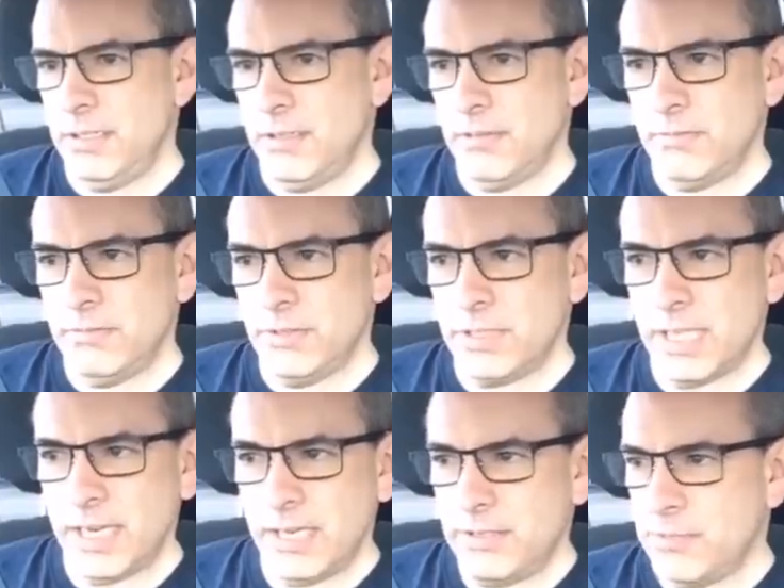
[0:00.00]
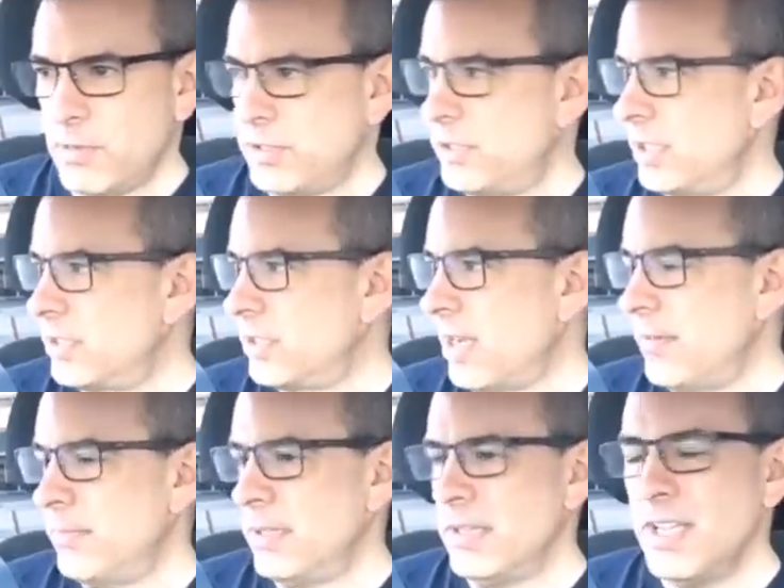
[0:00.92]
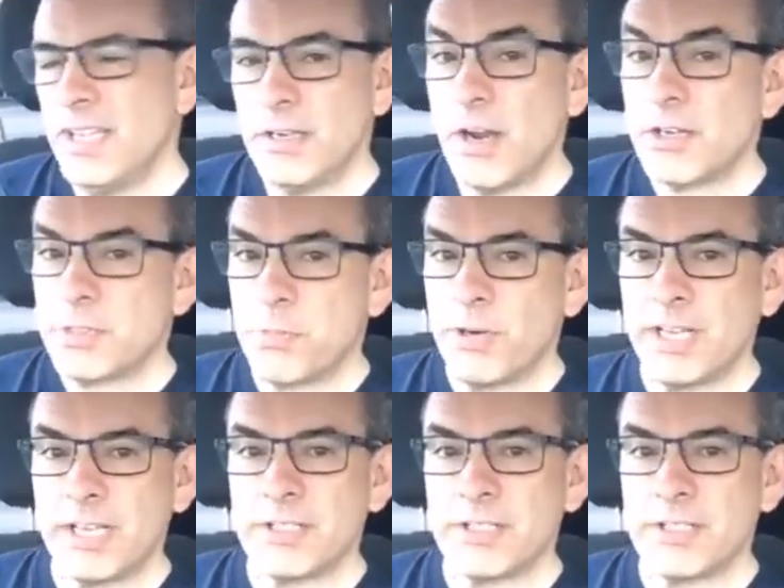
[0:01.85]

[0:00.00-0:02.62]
and you know, there's not as much excitement.